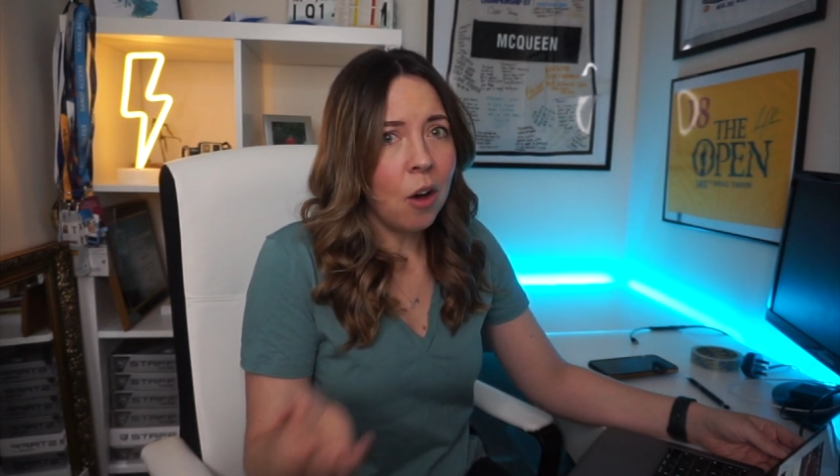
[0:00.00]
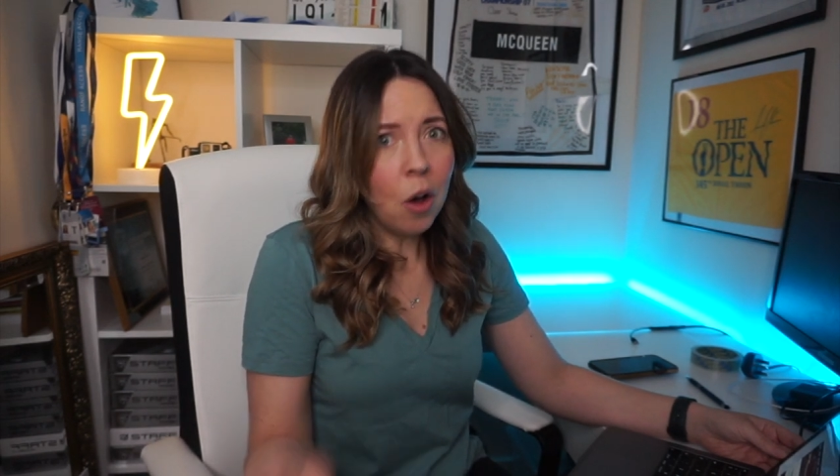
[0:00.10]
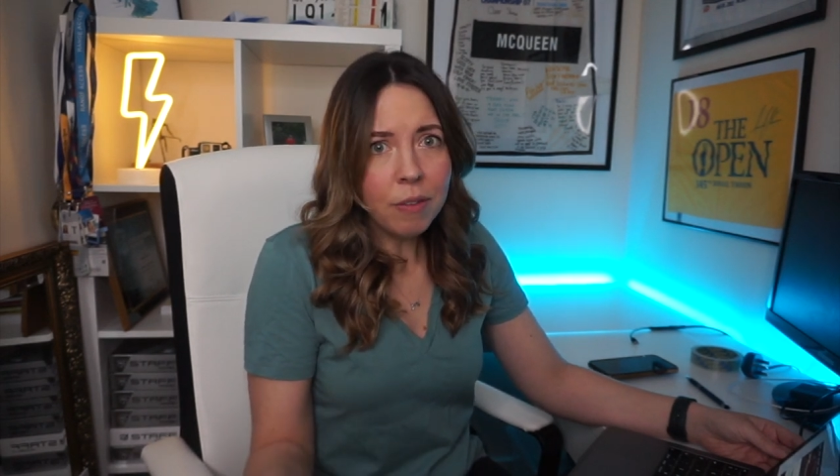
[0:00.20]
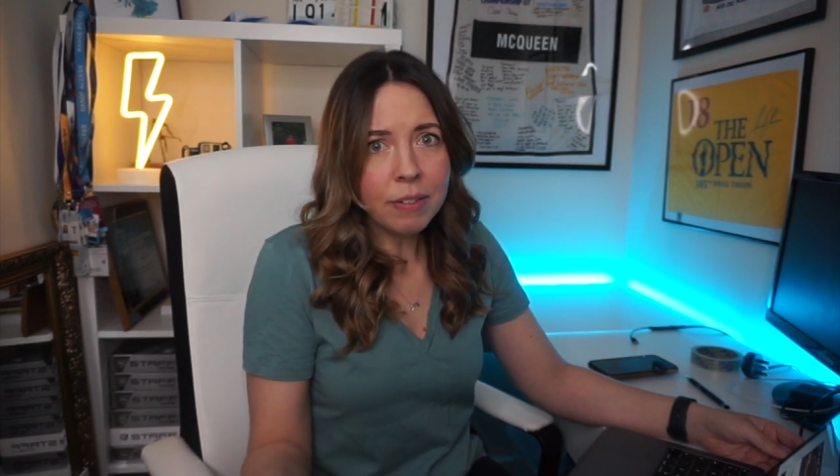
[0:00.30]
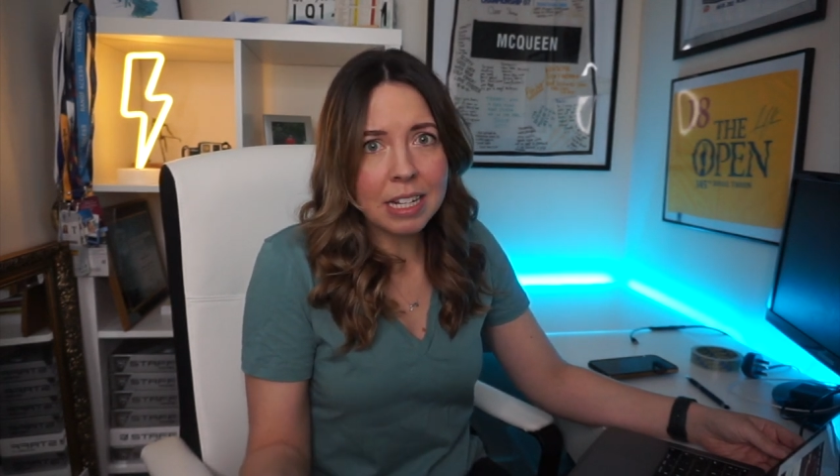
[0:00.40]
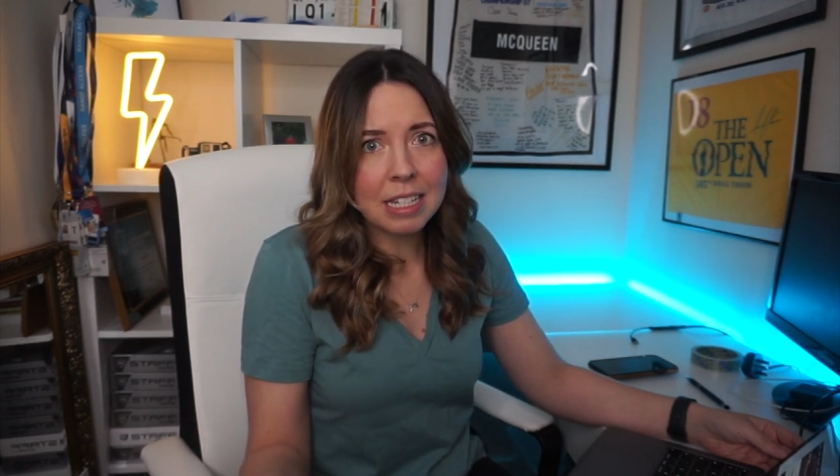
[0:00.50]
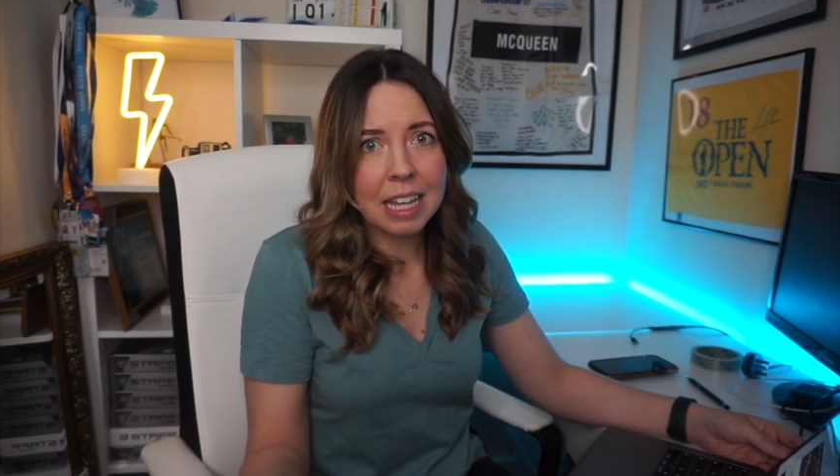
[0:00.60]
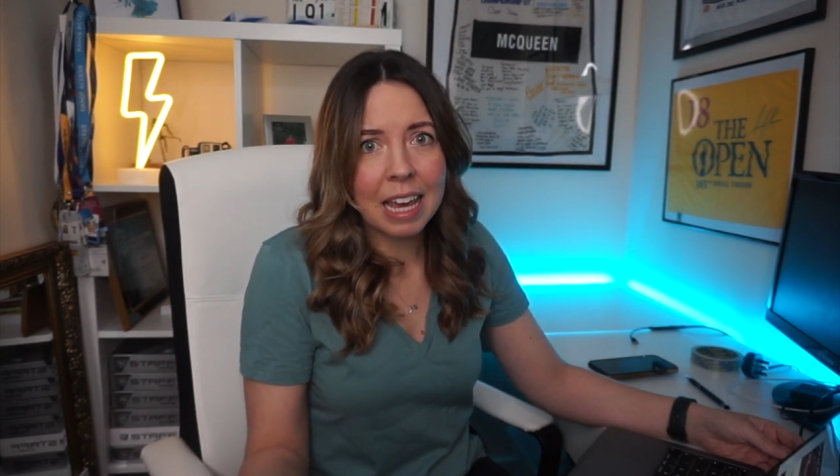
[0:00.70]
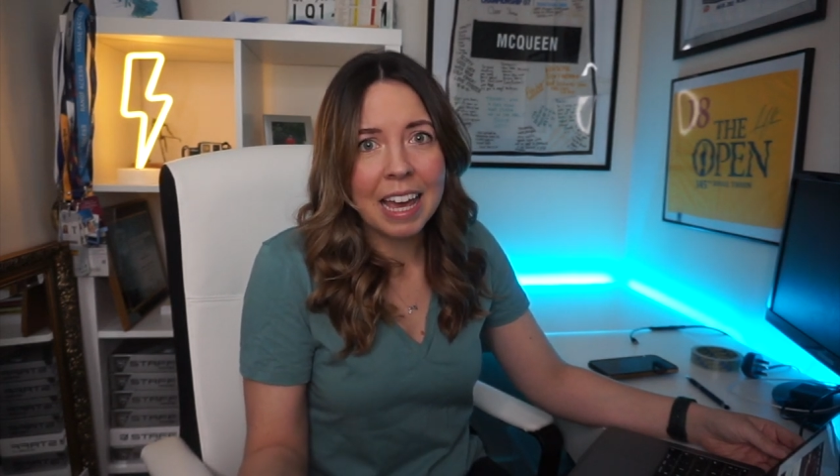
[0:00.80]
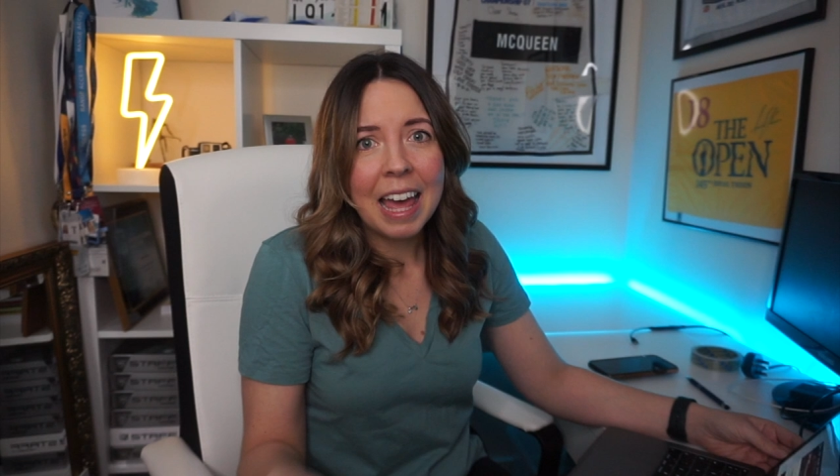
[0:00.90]

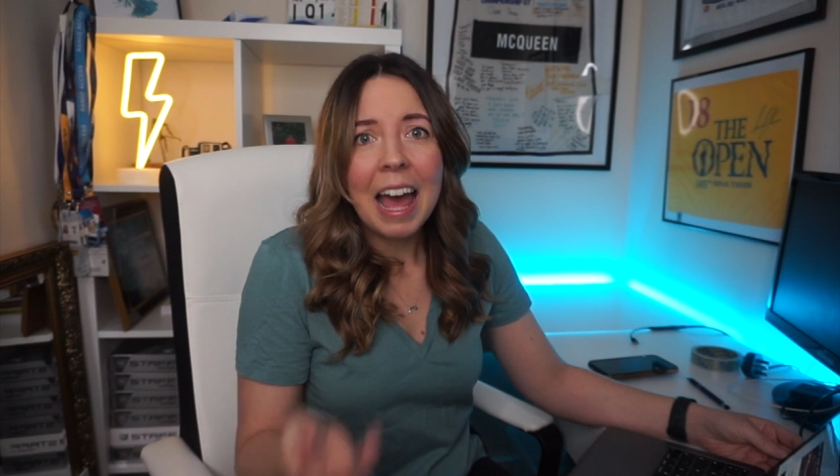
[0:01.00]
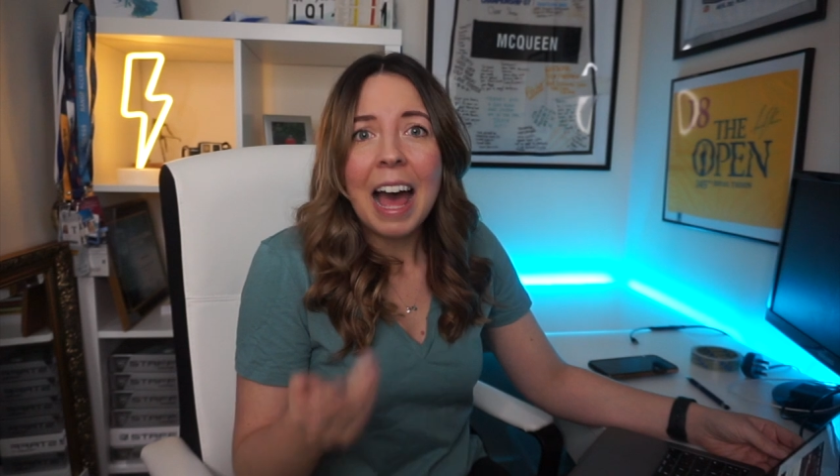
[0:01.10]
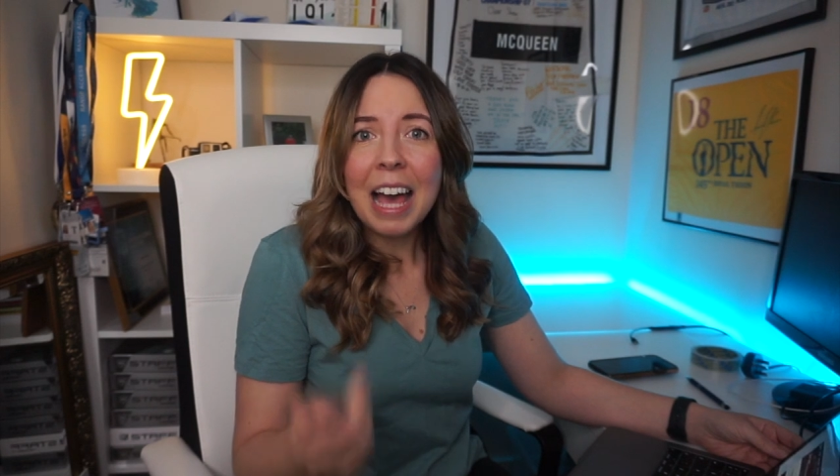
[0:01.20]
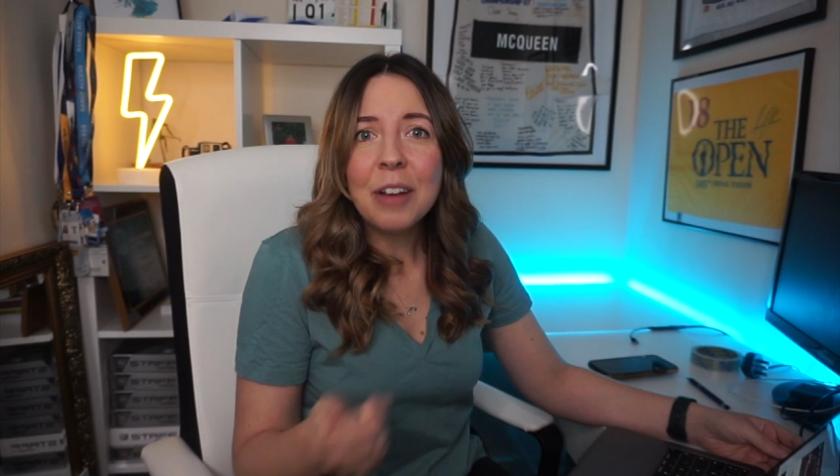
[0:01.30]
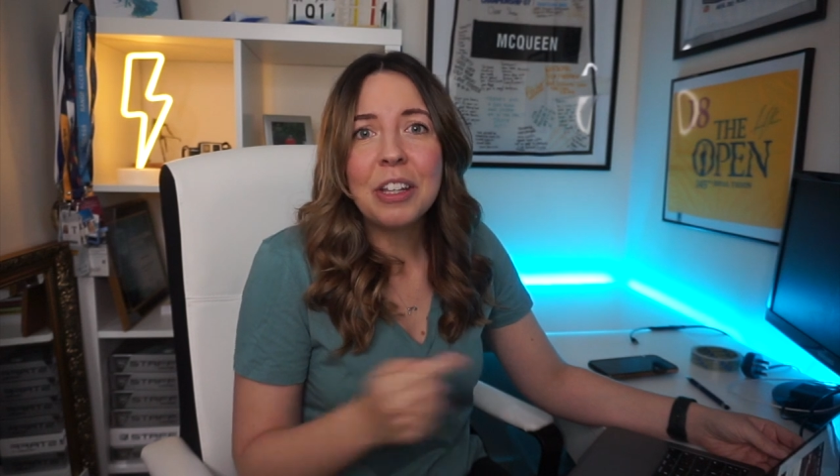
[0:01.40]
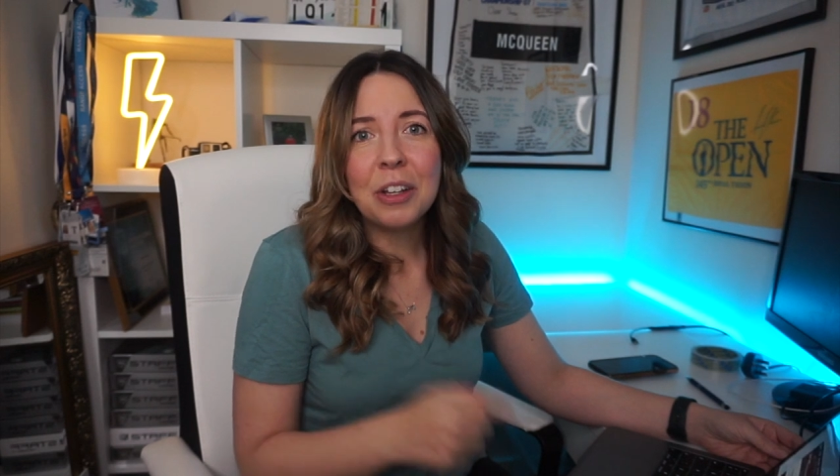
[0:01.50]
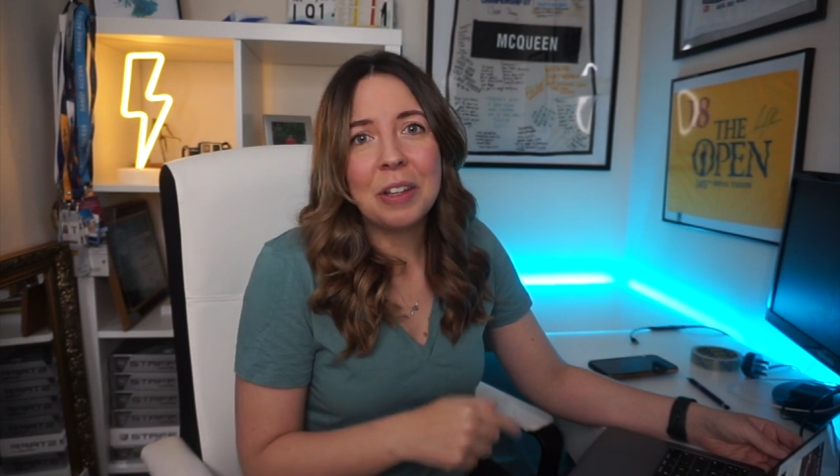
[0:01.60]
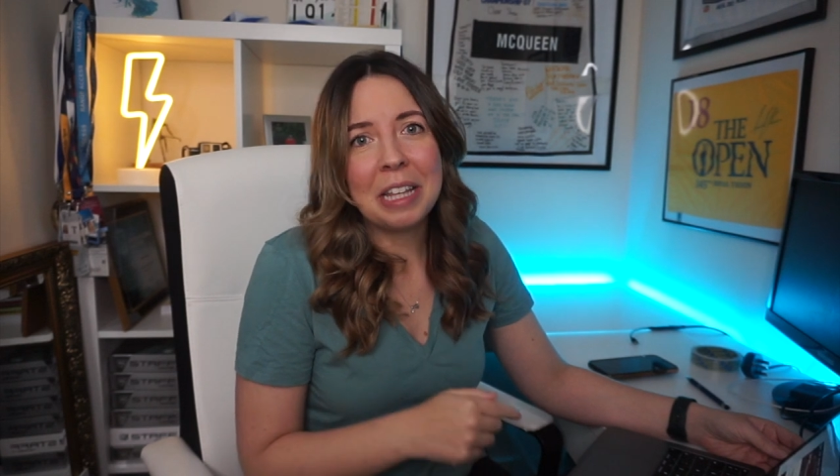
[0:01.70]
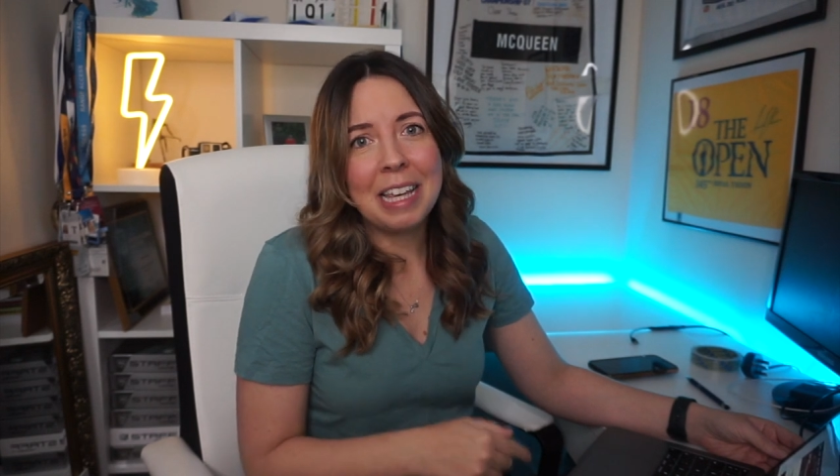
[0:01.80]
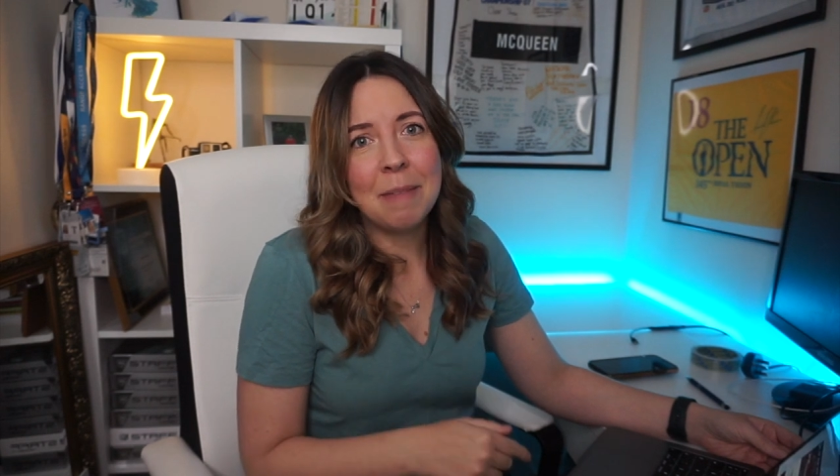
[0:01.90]
Obviously, I only
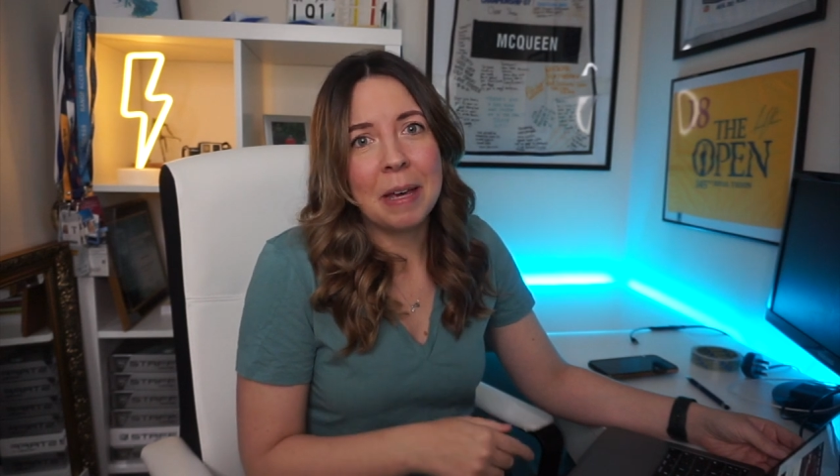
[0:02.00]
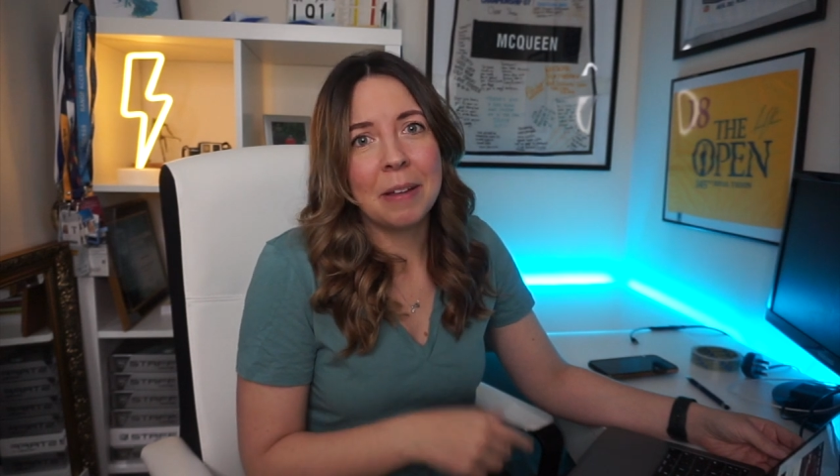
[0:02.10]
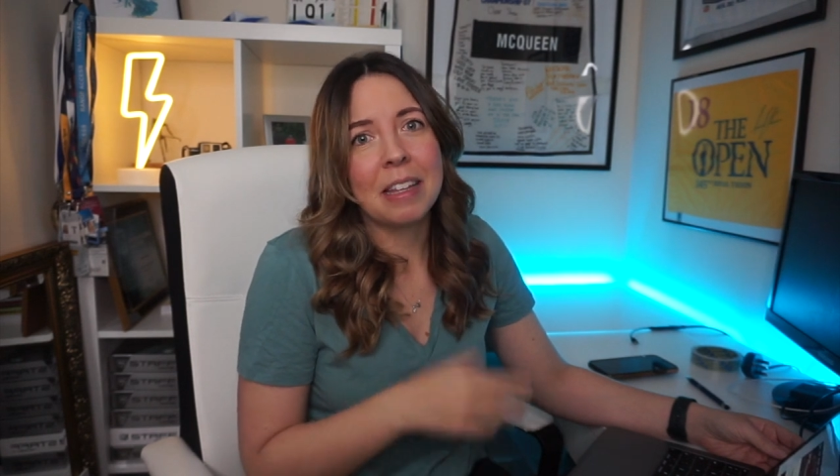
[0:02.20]
got the email